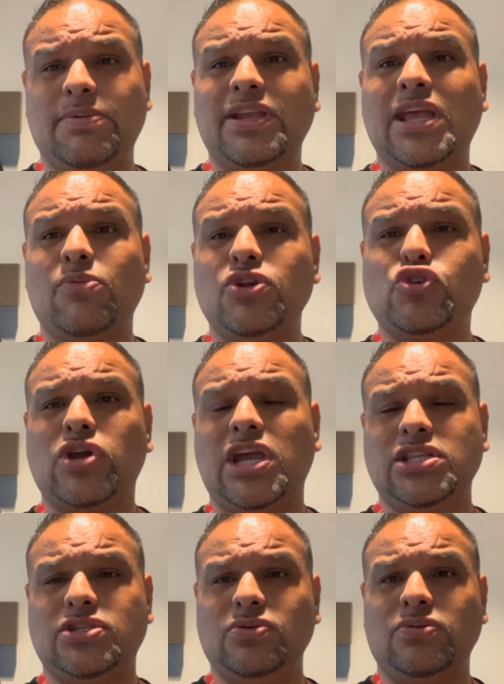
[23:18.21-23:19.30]
Again, we're
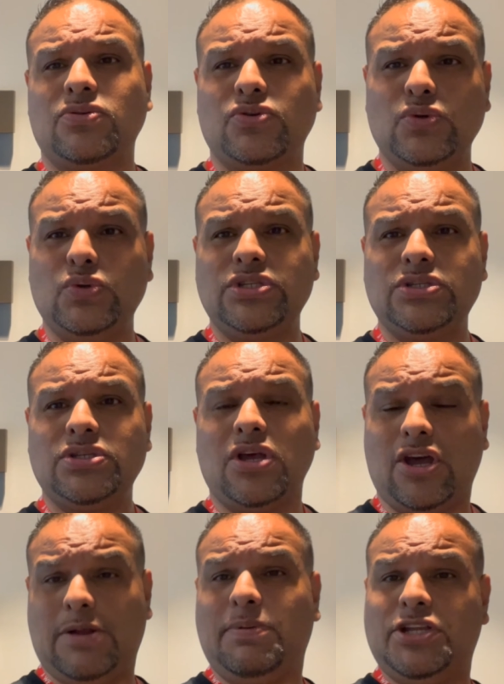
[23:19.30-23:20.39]
trying to cruise
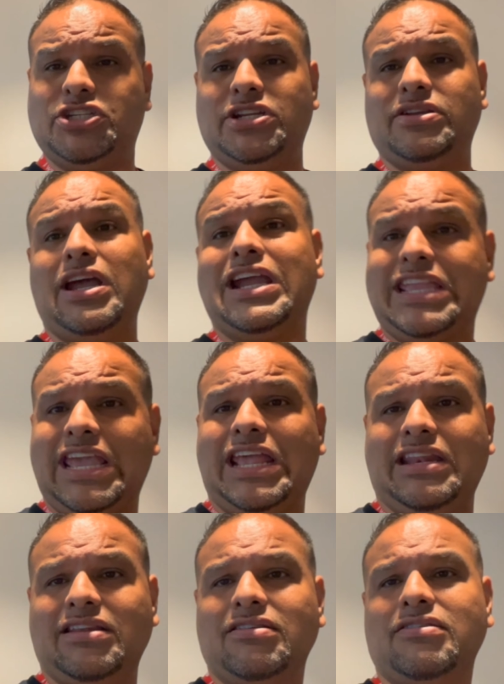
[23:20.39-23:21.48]
on a budget again,
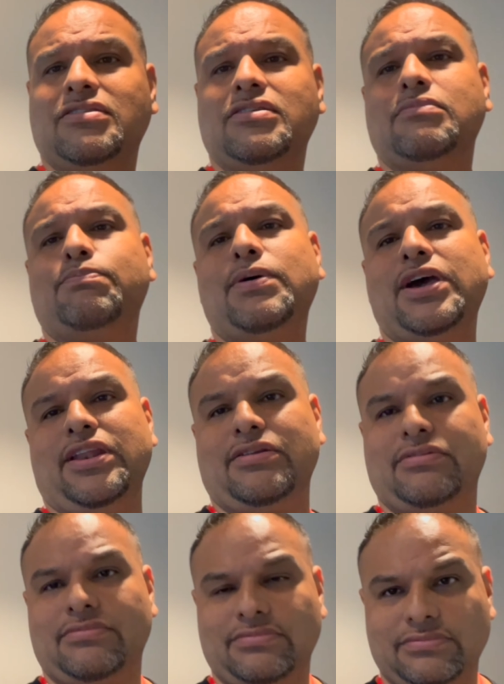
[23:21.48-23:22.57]
but
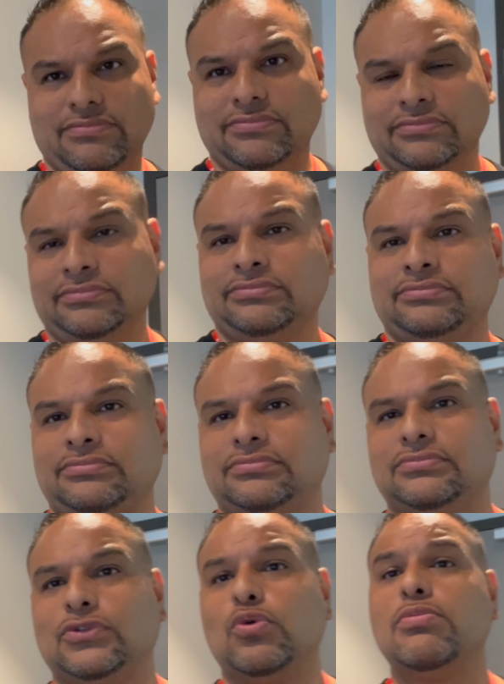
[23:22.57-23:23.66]

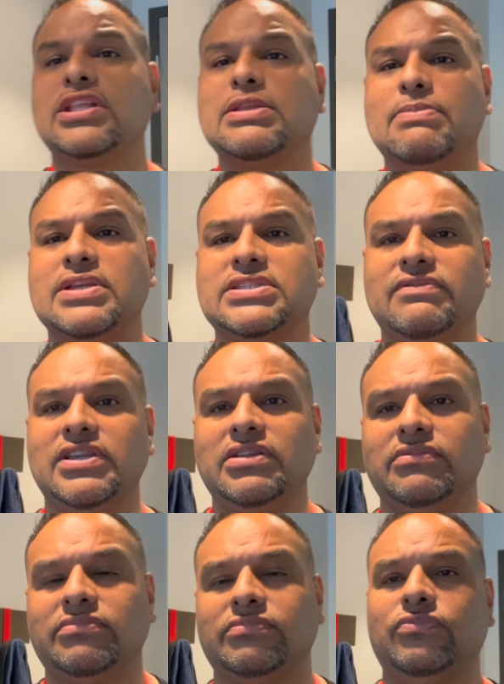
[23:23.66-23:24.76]
We'll make the best of it.
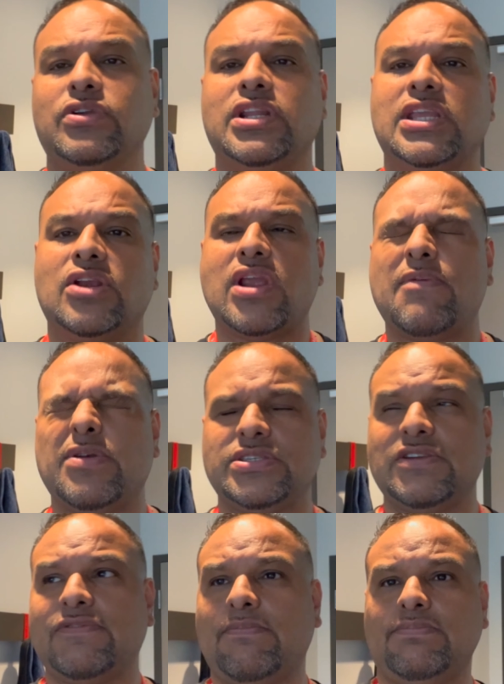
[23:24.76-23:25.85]
We're gonna grab
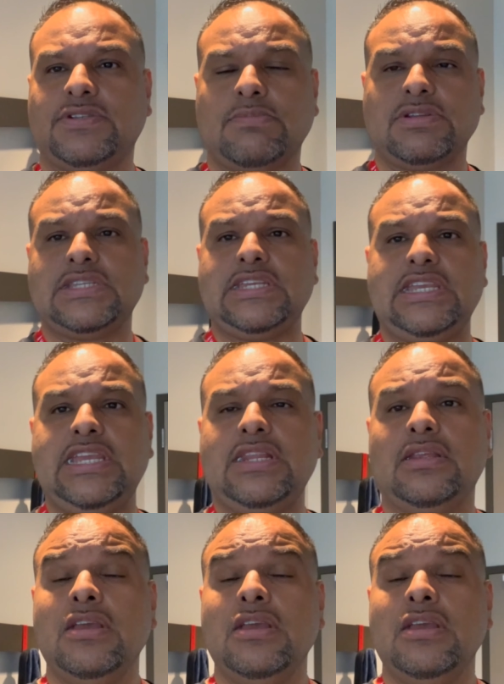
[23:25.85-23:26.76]
ourselves something to eat.